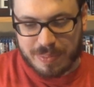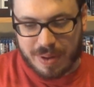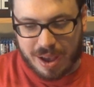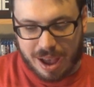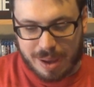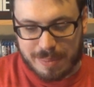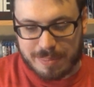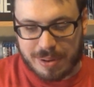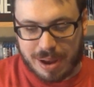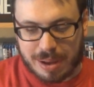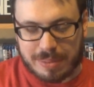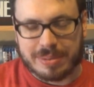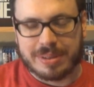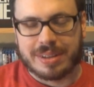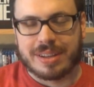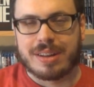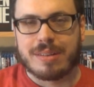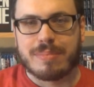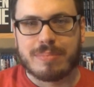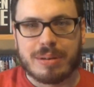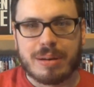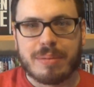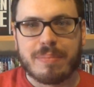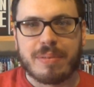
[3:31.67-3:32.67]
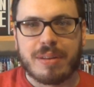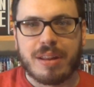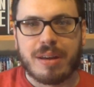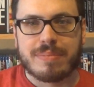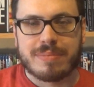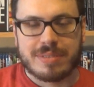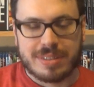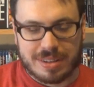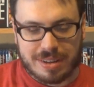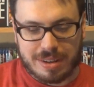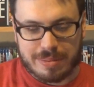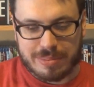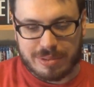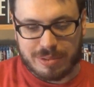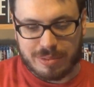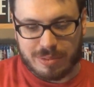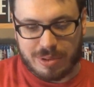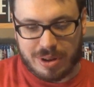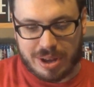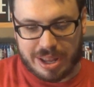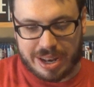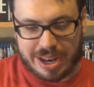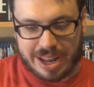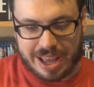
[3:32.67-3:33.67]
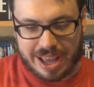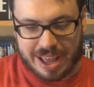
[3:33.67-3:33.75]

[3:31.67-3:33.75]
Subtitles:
I'm probably going to bump it up to number 1.